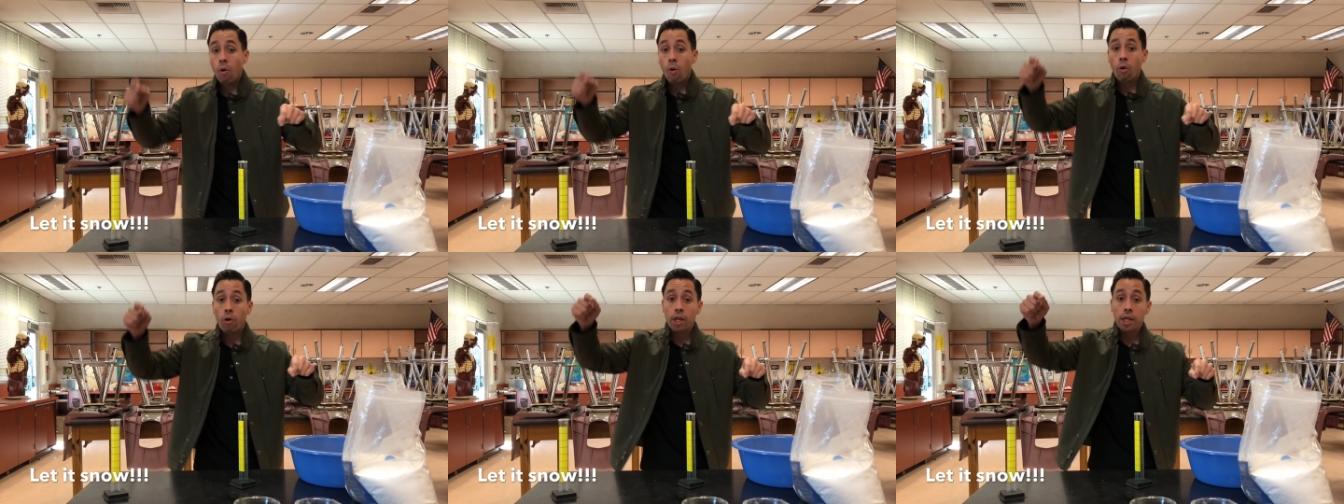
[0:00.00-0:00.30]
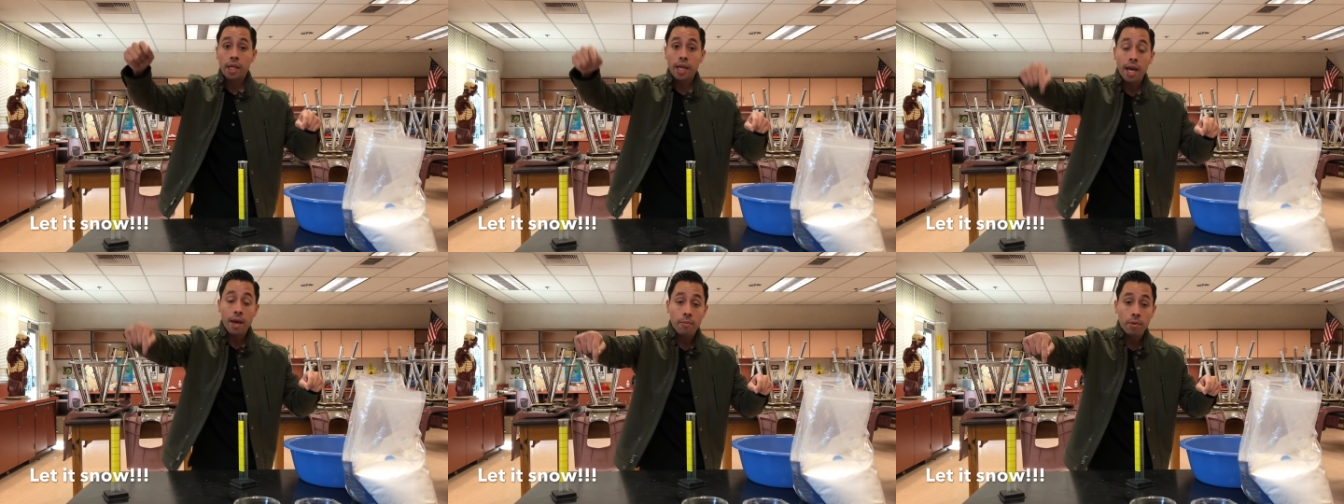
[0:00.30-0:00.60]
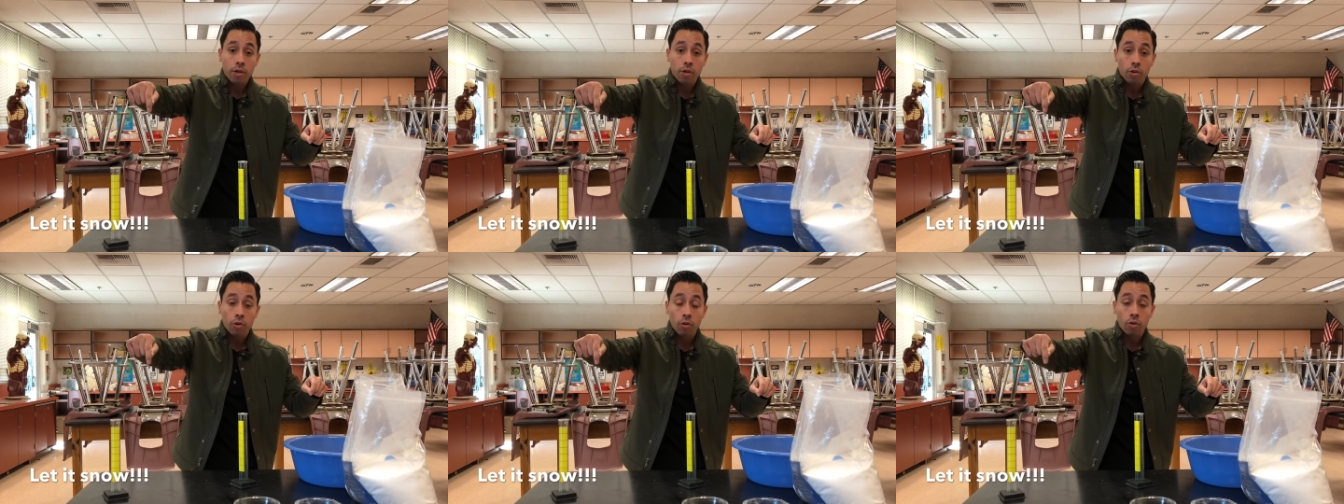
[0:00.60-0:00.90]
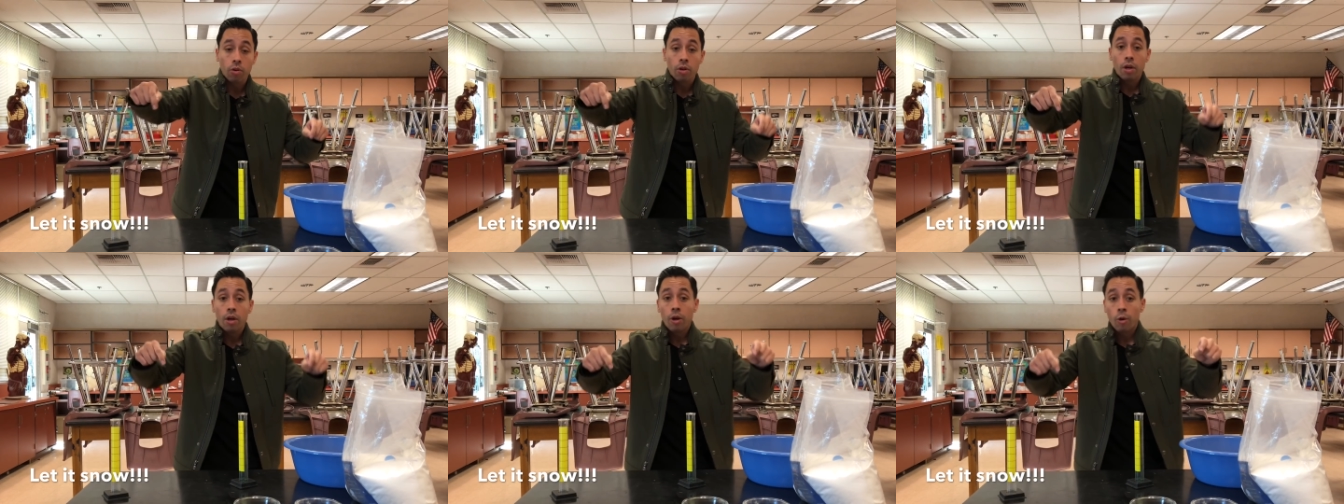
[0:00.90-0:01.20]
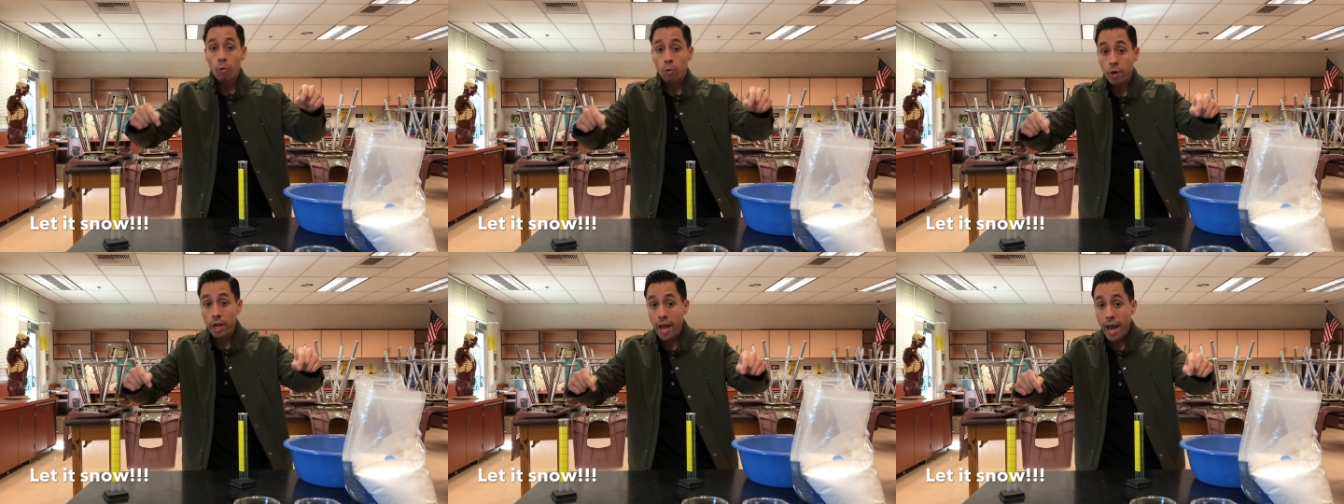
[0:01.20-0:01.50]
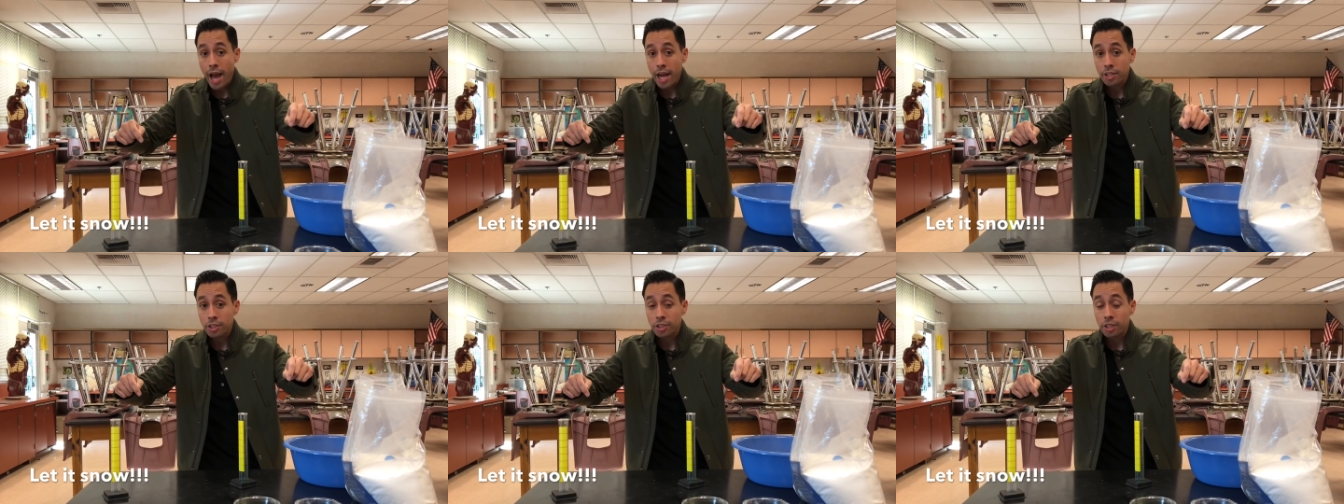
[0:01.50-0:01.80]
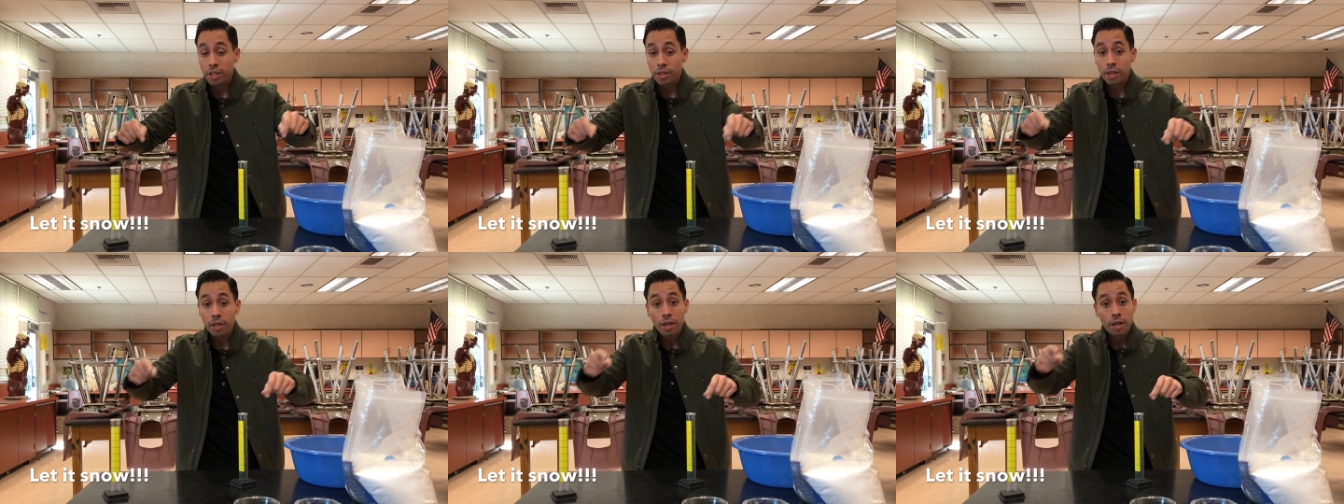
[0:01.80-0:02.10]
or chemical
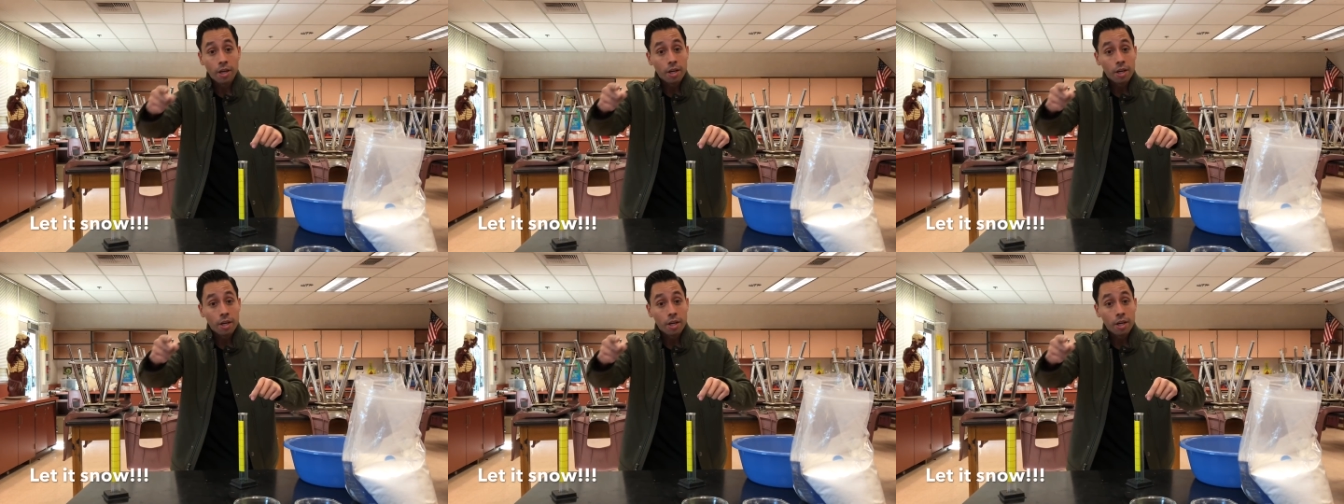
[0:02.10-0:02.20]
reaction?